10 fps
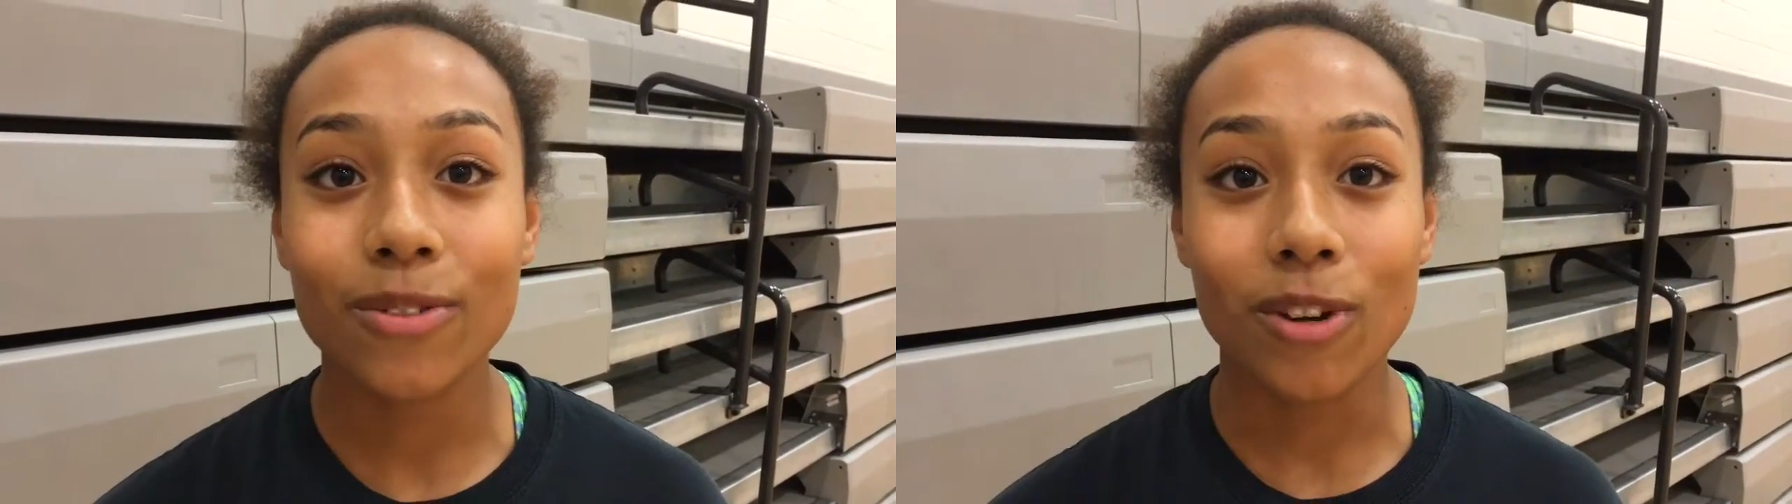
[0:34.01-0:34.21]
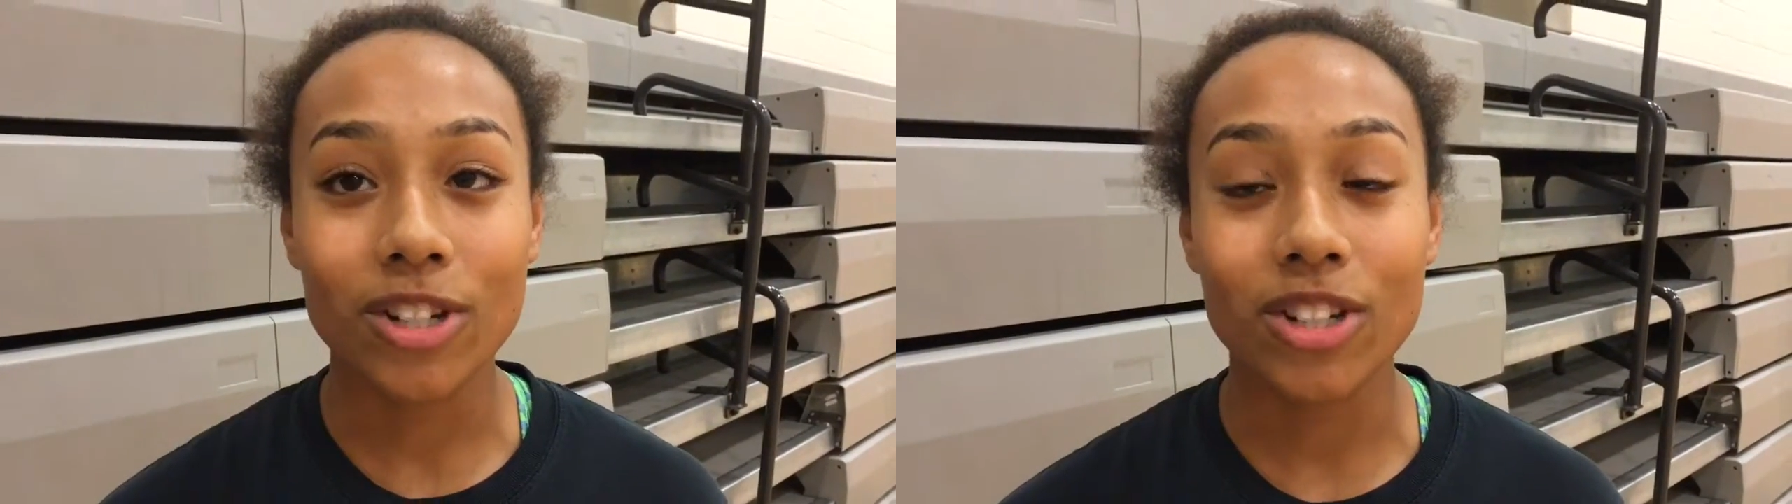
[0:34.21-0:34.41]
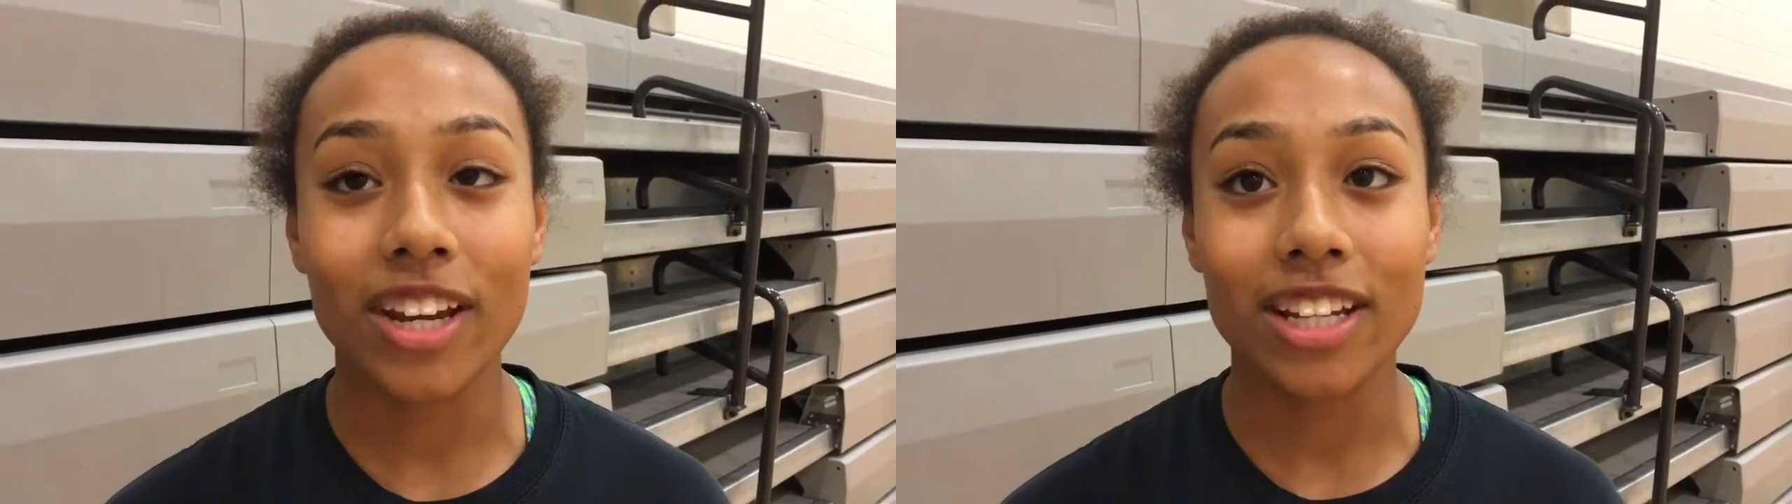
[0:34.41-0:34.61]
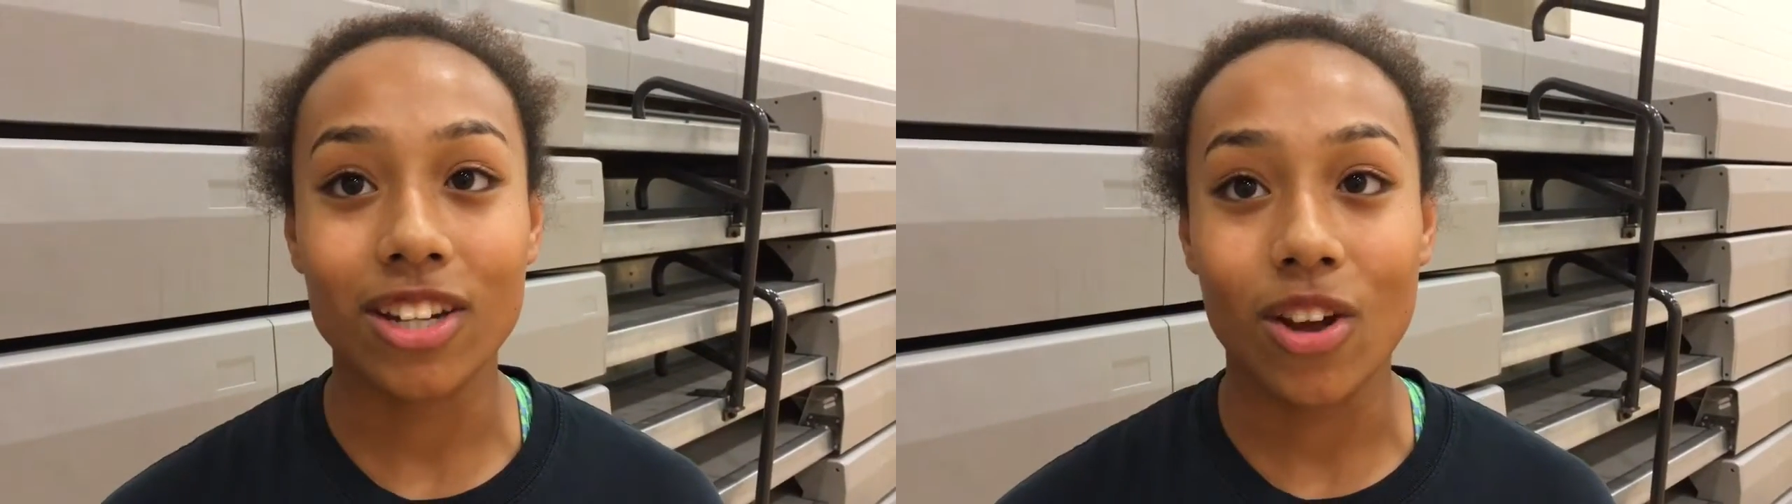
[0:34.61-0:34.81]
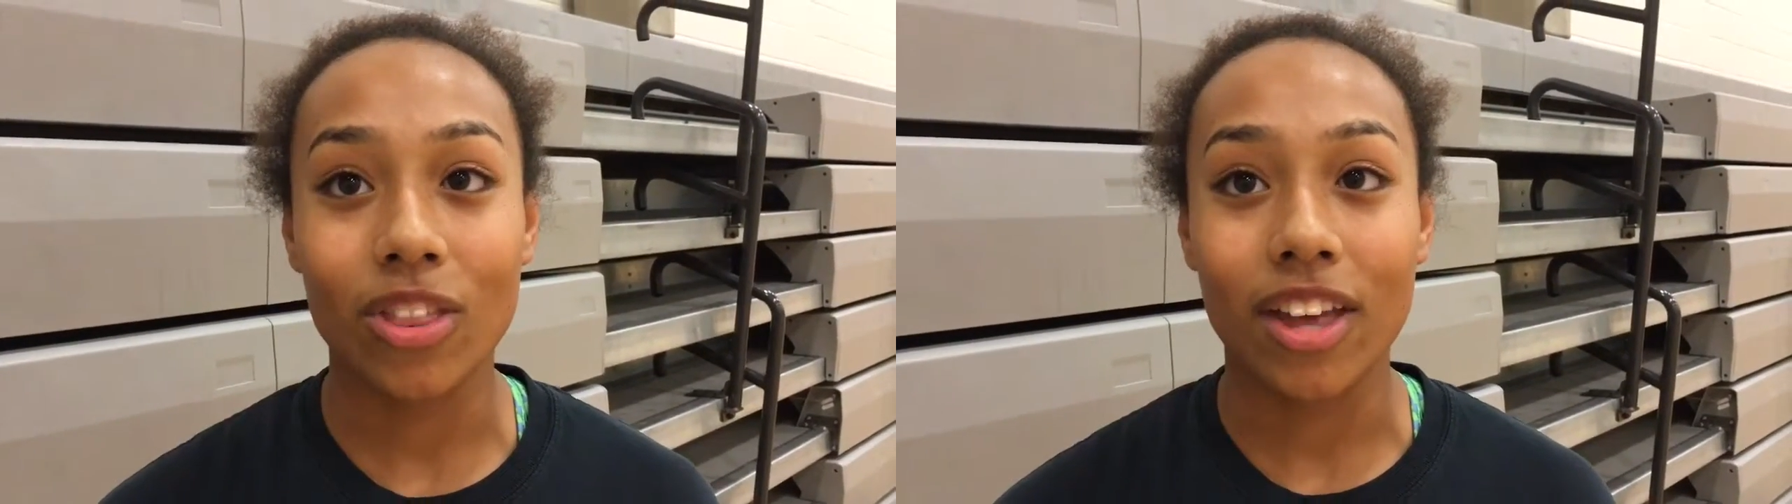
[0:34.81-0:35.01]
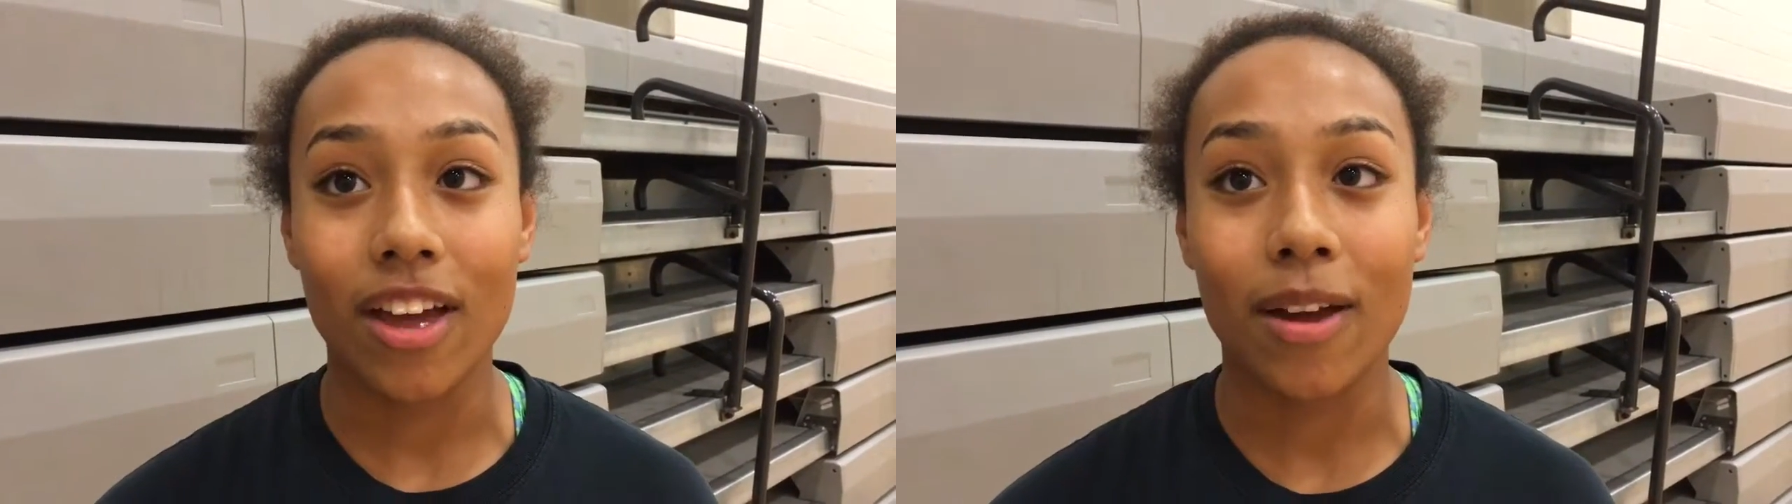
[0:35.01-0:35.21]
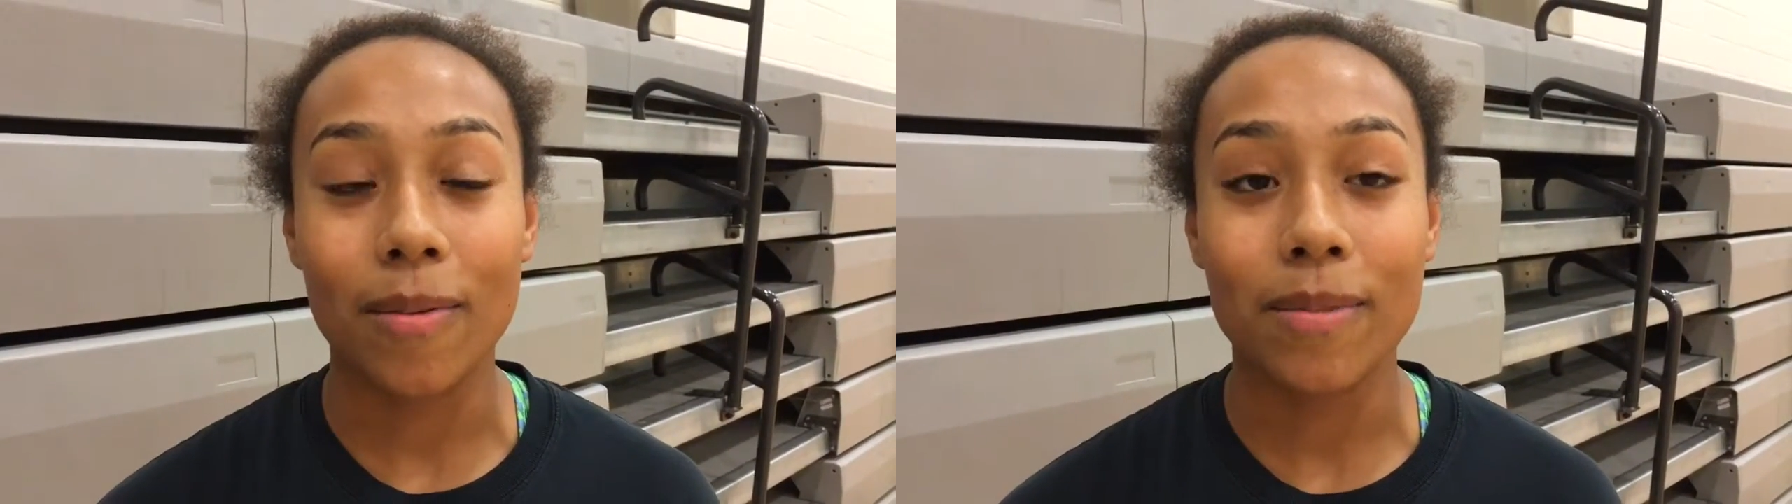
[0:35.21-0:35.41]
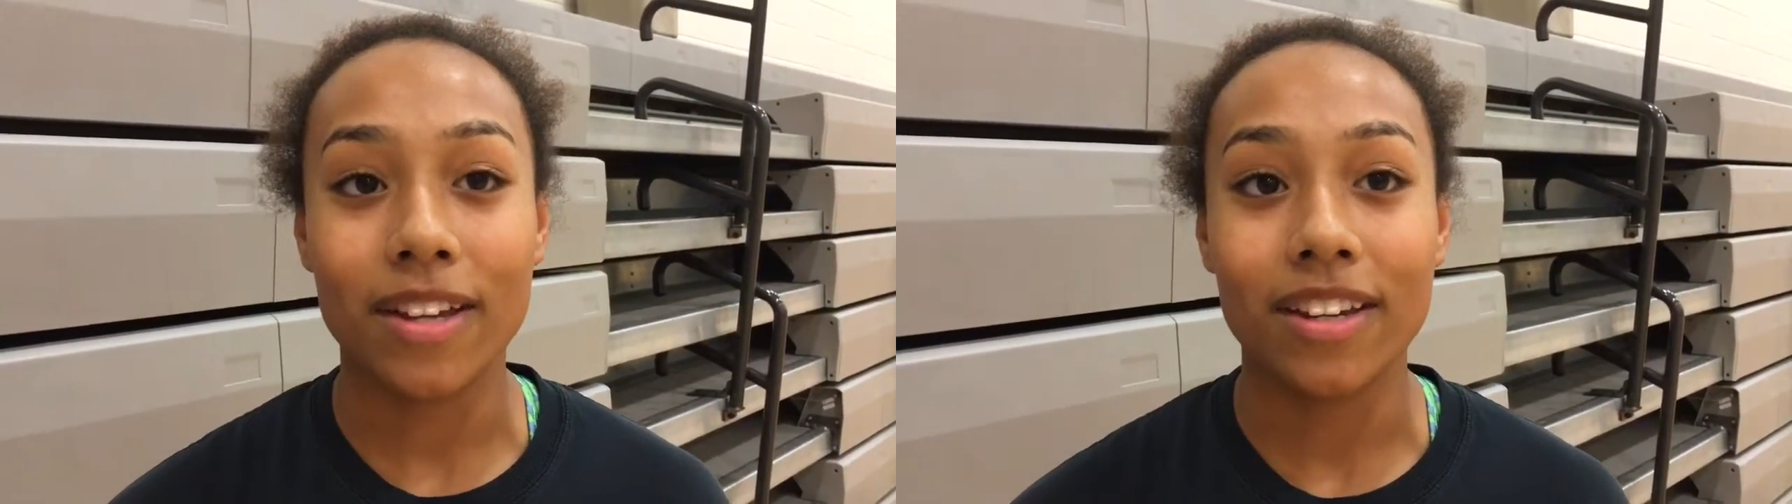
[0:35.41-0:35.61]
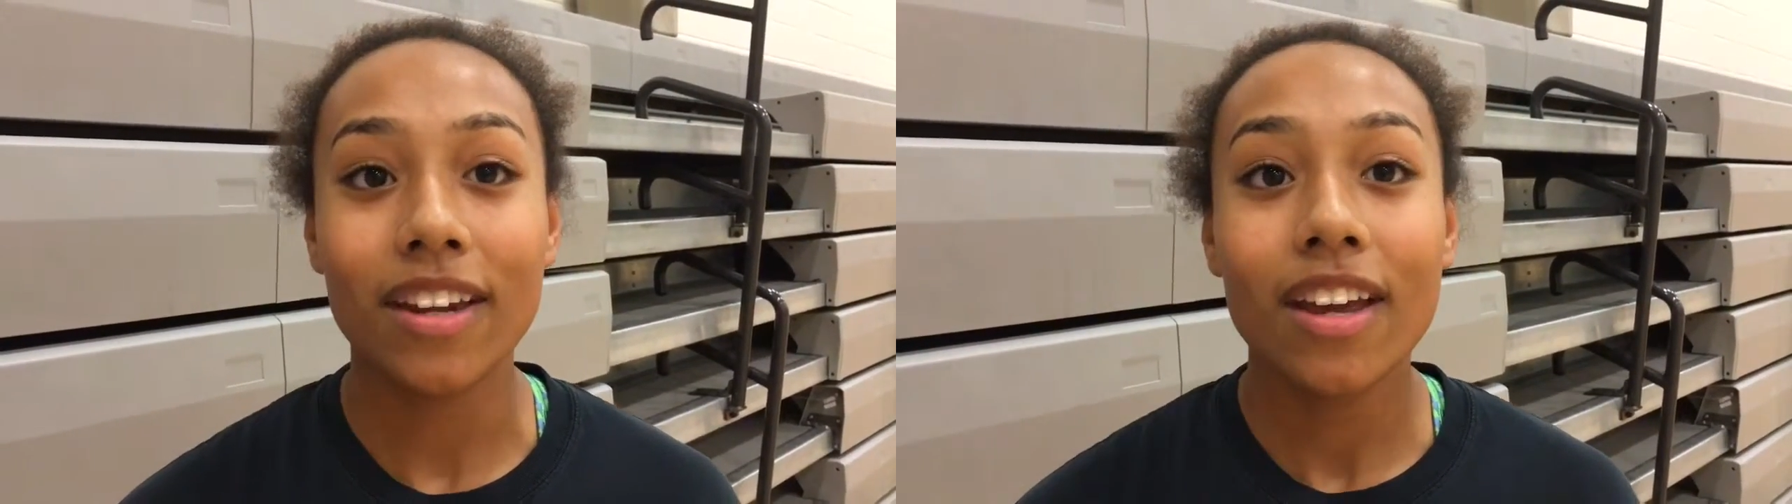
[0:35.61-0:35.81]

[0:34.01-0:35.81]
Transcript: once you get to know them and